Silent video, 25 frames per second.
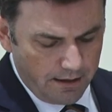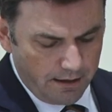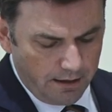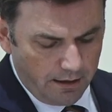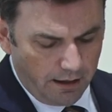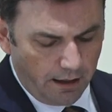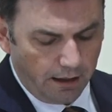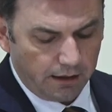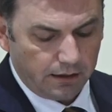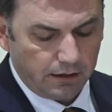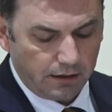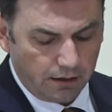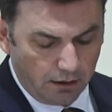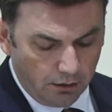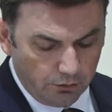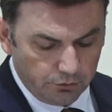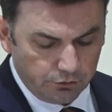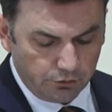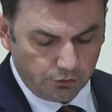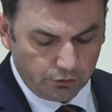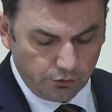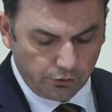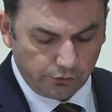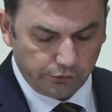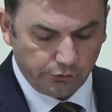I count
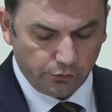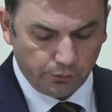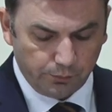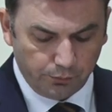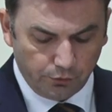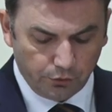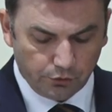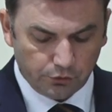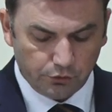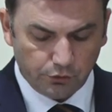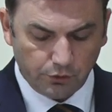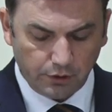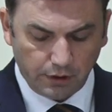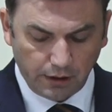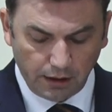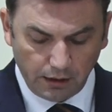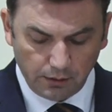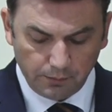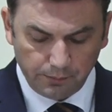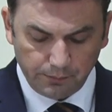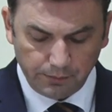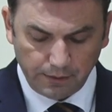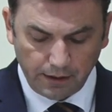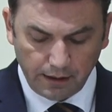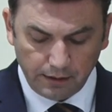on your support to
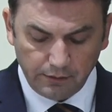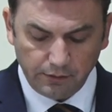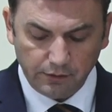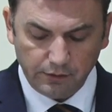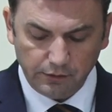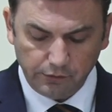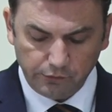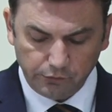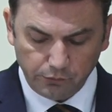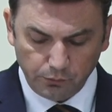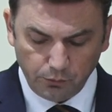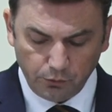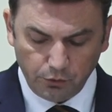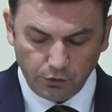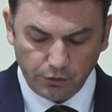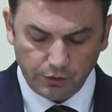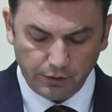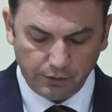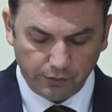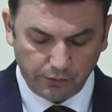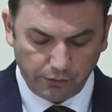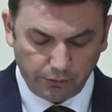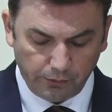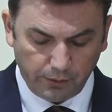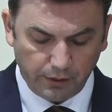help end this war
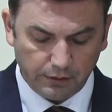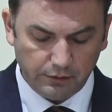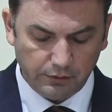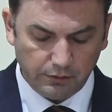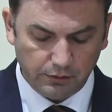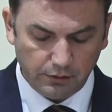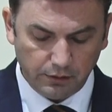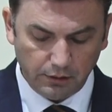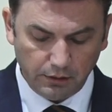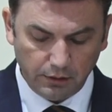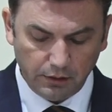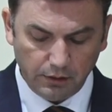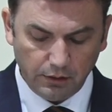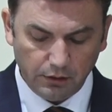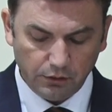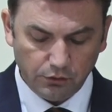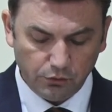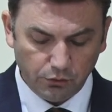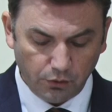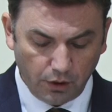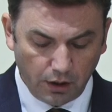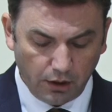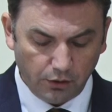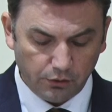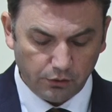and threat
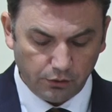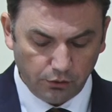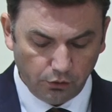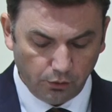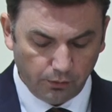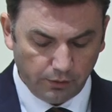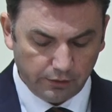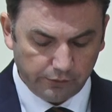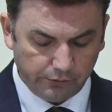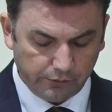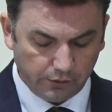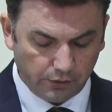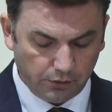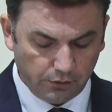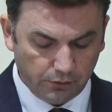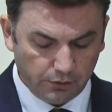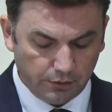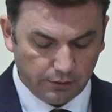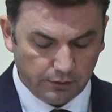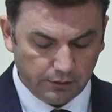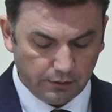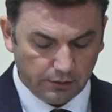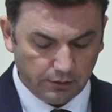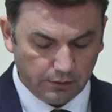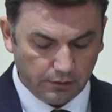to our global
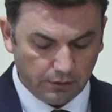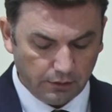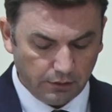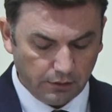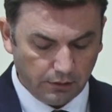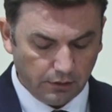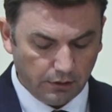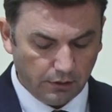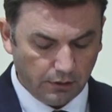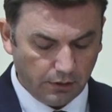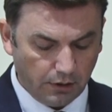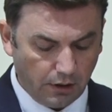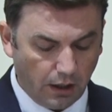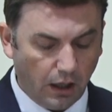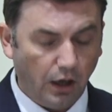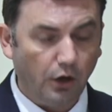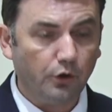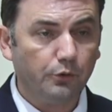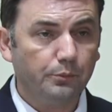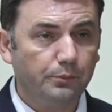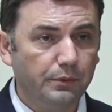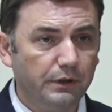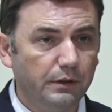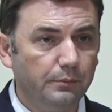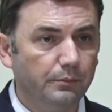security, our
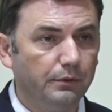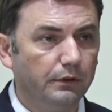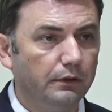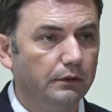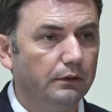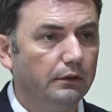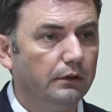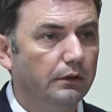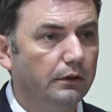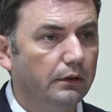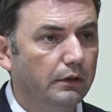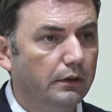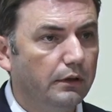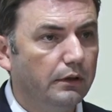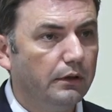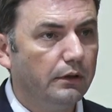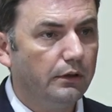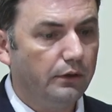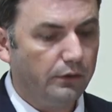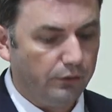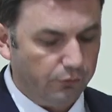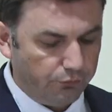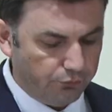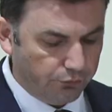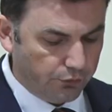people,
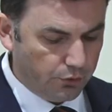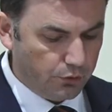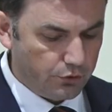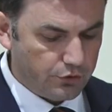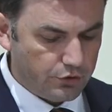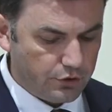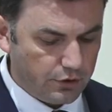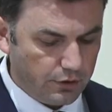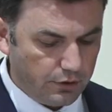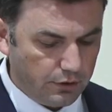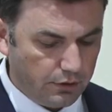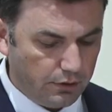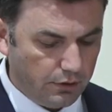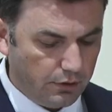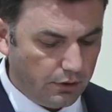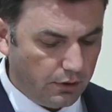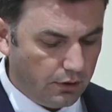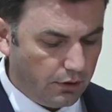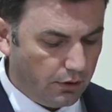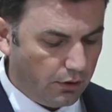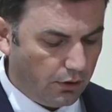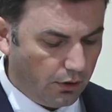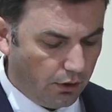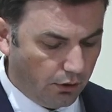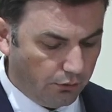the future
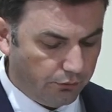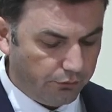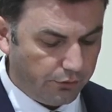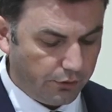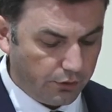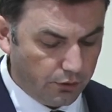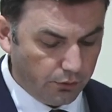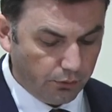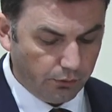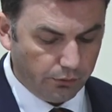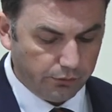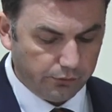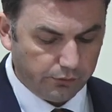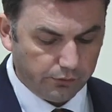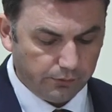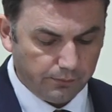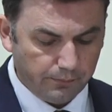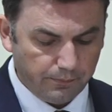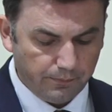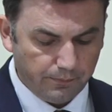of the youths.